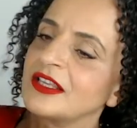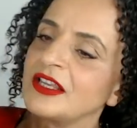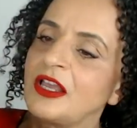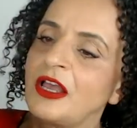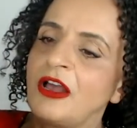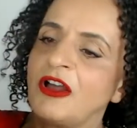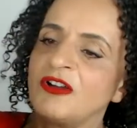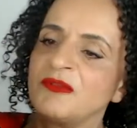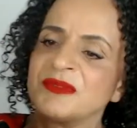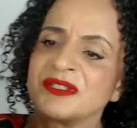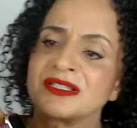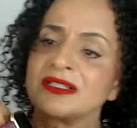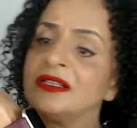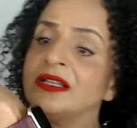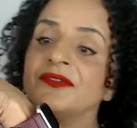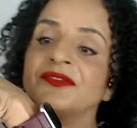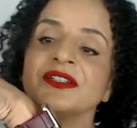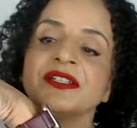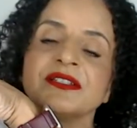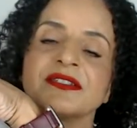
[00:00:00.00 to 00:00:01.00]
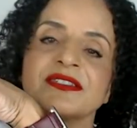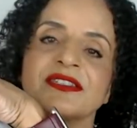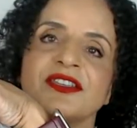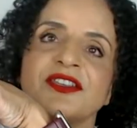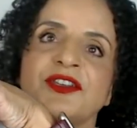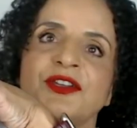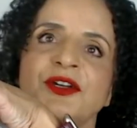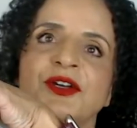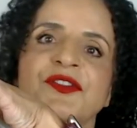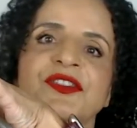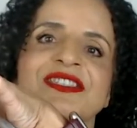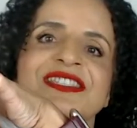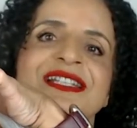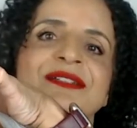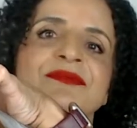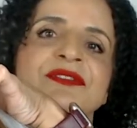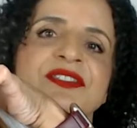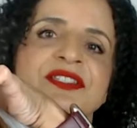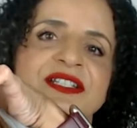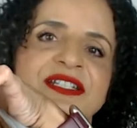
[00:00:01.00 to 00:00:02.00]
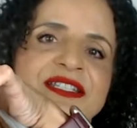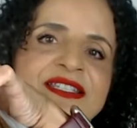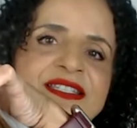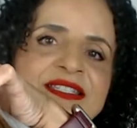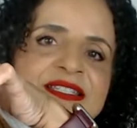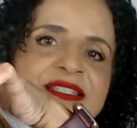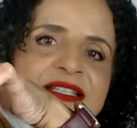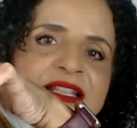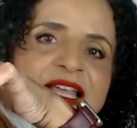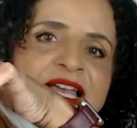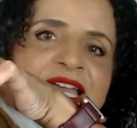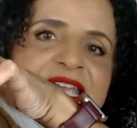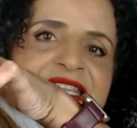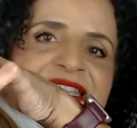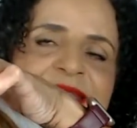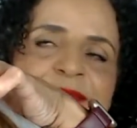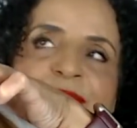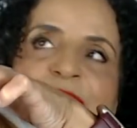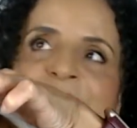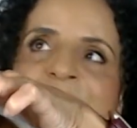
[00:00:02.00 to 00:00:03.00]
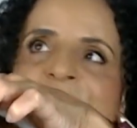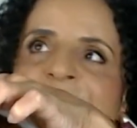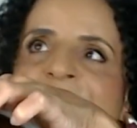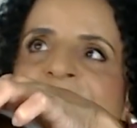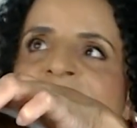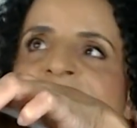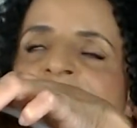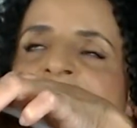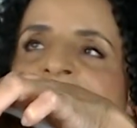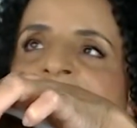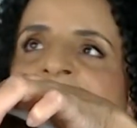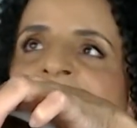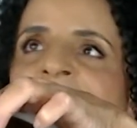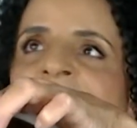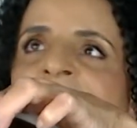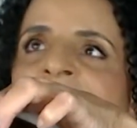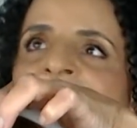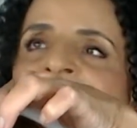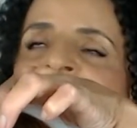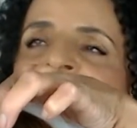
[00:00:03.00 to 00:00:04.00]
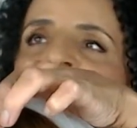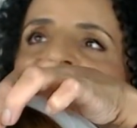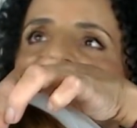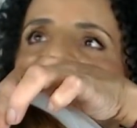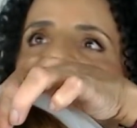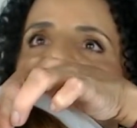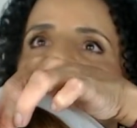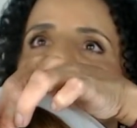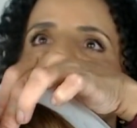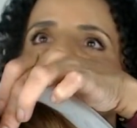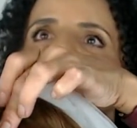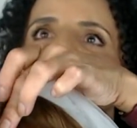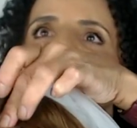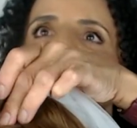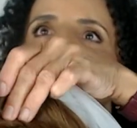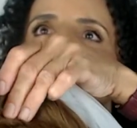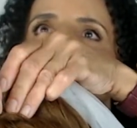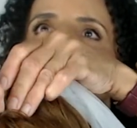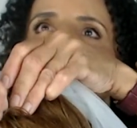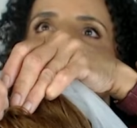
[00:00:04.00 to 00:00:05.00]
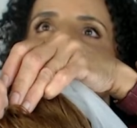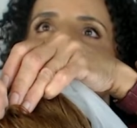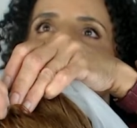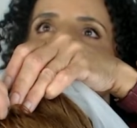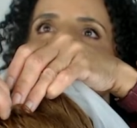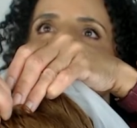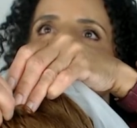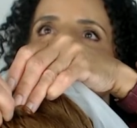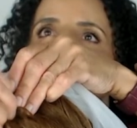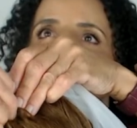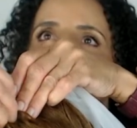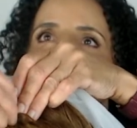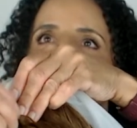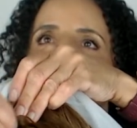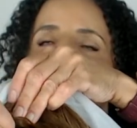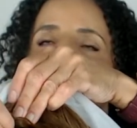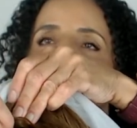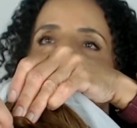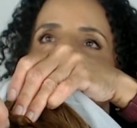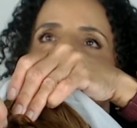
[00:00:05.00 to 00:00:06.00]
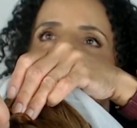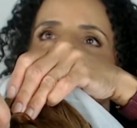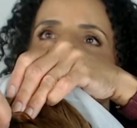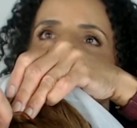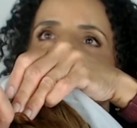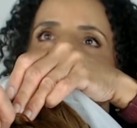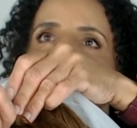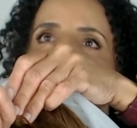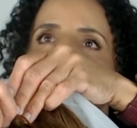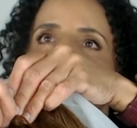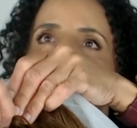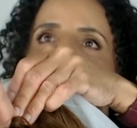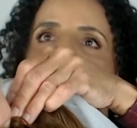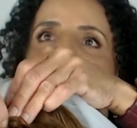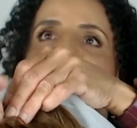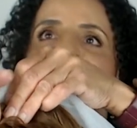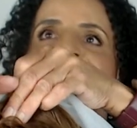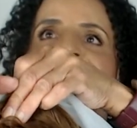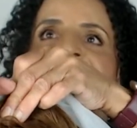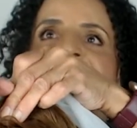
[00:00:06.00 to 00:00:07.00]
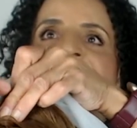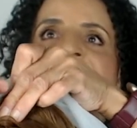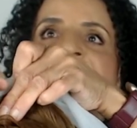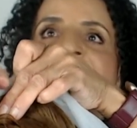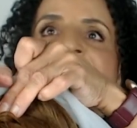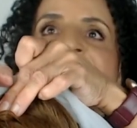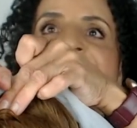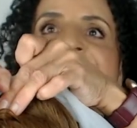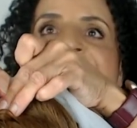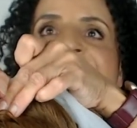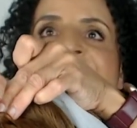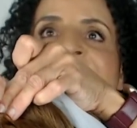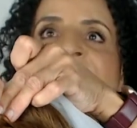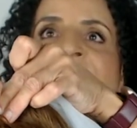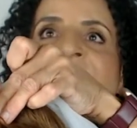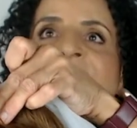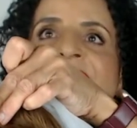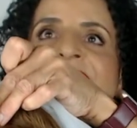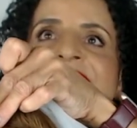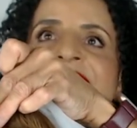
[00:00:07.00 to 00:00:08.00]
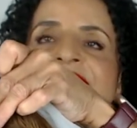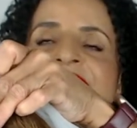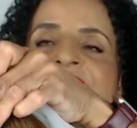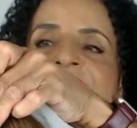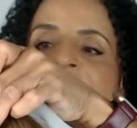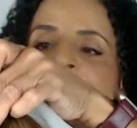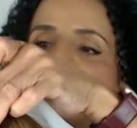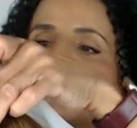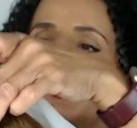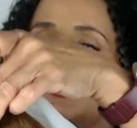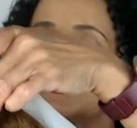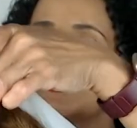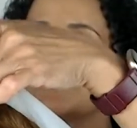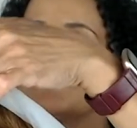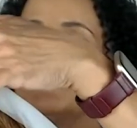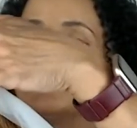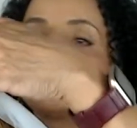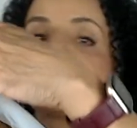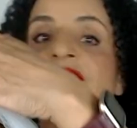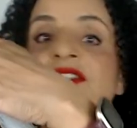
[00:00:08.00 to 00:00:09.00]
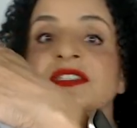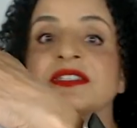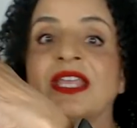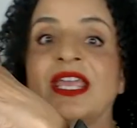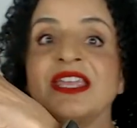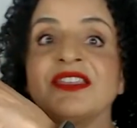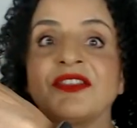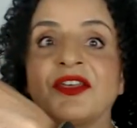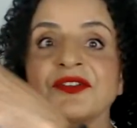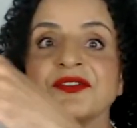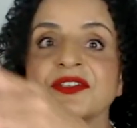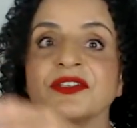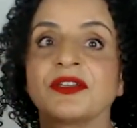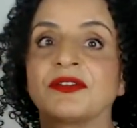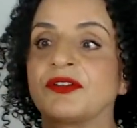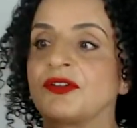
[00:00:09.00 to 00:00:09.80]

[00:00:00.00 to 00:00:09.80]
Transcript: the comb. It's lovely and secure. This, I'm just going to slide the bobby pin in over the comb, one on either side. So the bridesmaids just take those